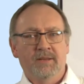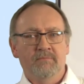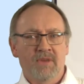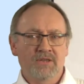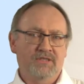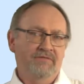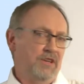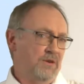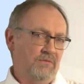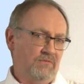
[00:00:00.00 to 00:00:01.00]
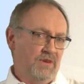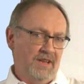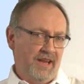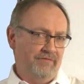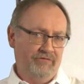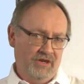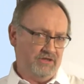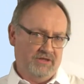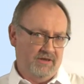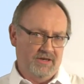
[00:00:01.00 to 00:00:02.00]
Most of you will have
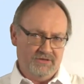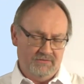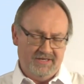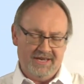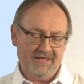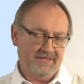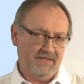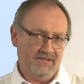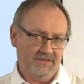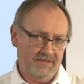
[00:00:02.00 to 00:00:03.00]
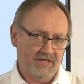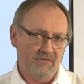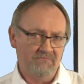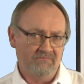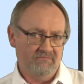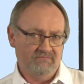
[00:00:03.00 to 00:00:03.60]
virtualized your data centers to some